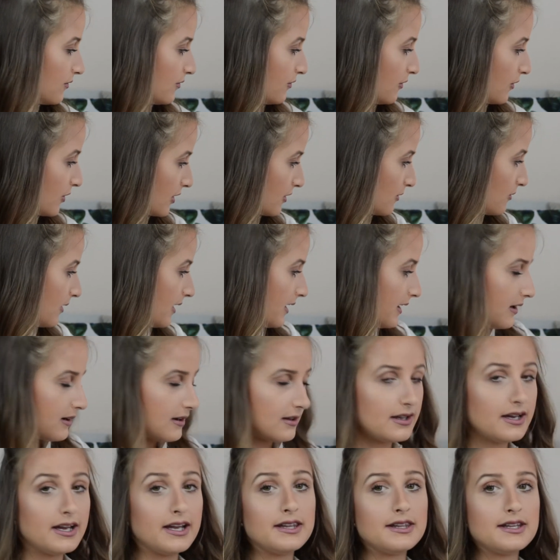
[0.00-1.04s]
for a
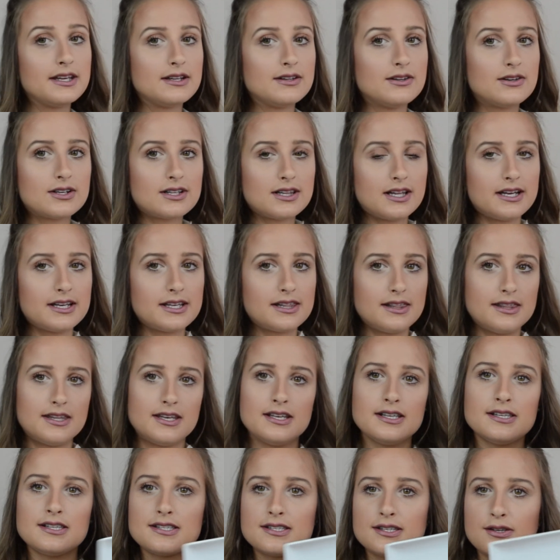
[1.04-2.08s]
while, and they look like
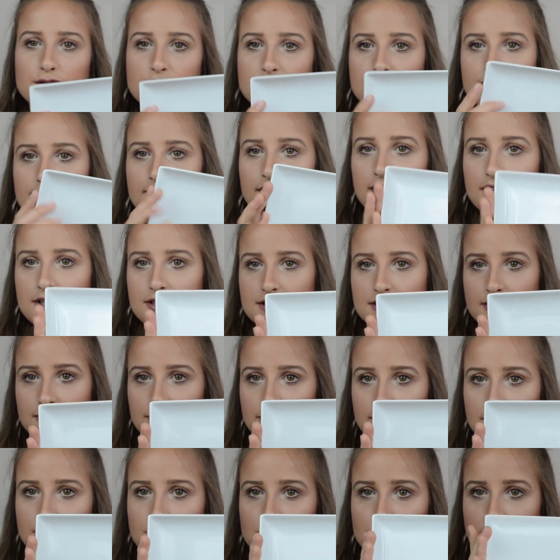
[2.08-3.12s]
this, so it's a very
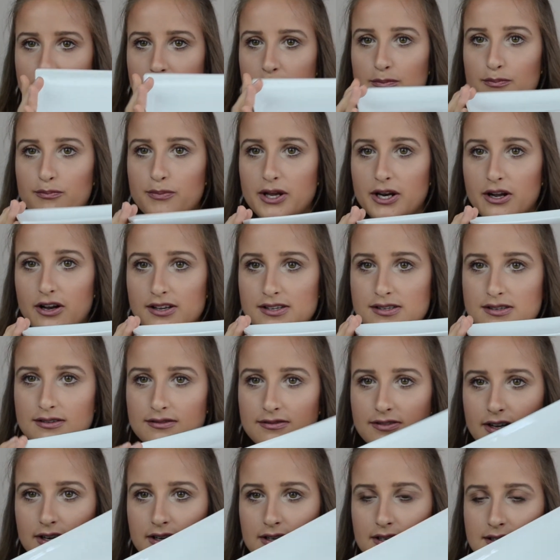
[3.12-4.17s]
different shape, but also
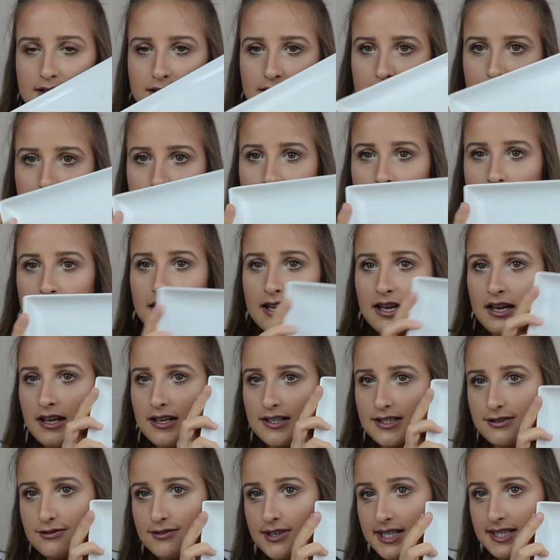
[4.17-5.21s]
very sleek.
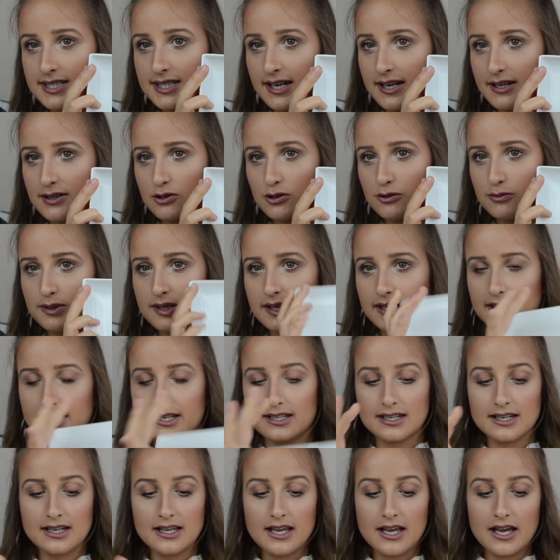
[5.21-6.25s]
It's a rectangle plate.
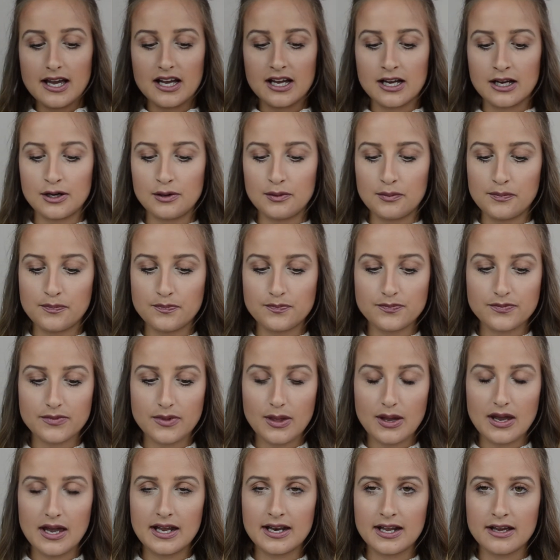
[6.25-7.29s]

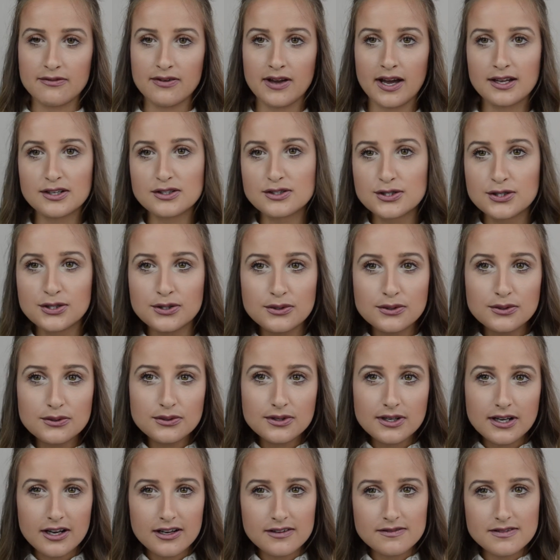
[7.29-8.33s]
And I've had
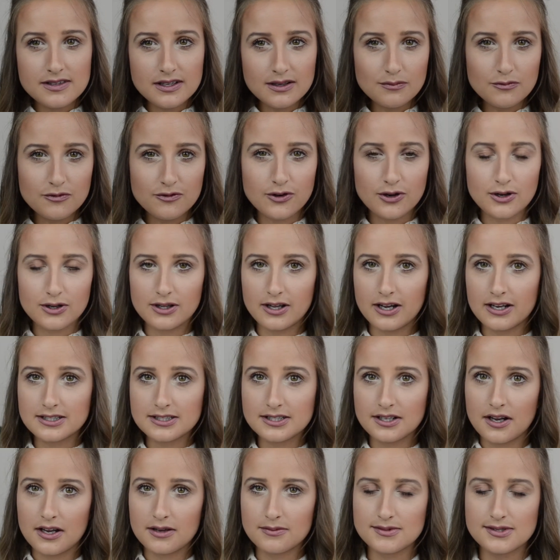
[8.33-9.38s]
2 of them for a long
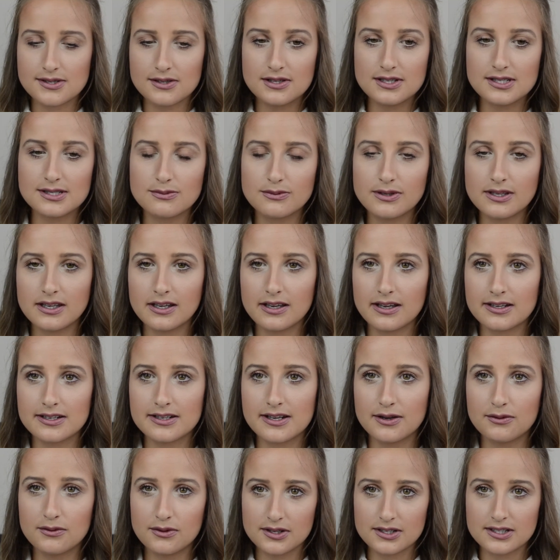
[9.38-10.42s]
time, so this weekend
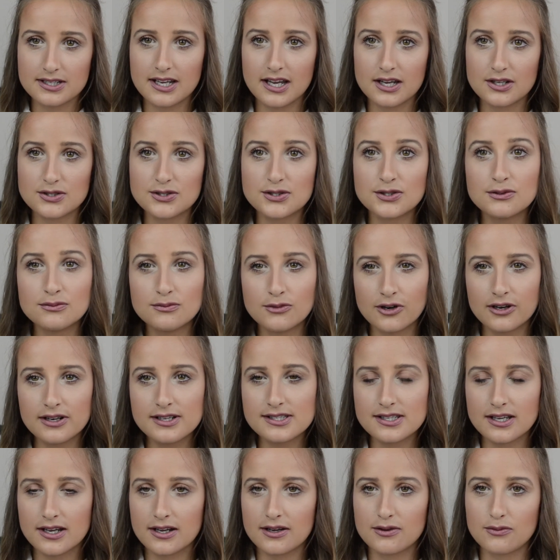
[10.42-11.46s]
I wanted to get 2 more,
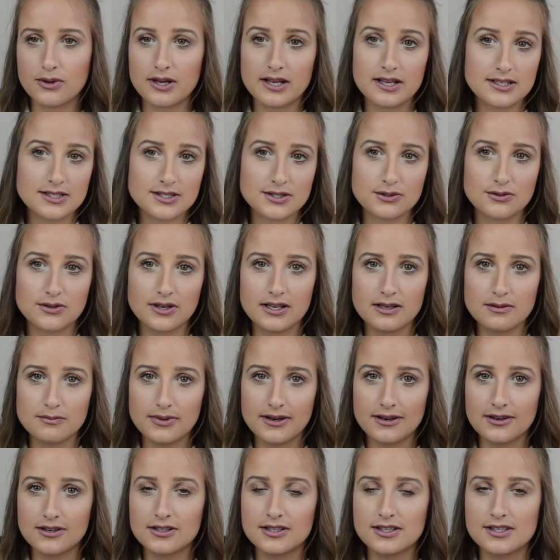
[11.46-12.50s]
so I went to Crate and
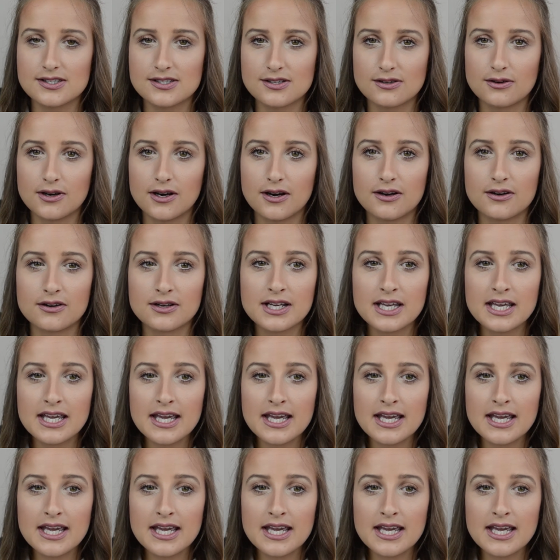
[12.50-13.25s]
Barrel in Soho.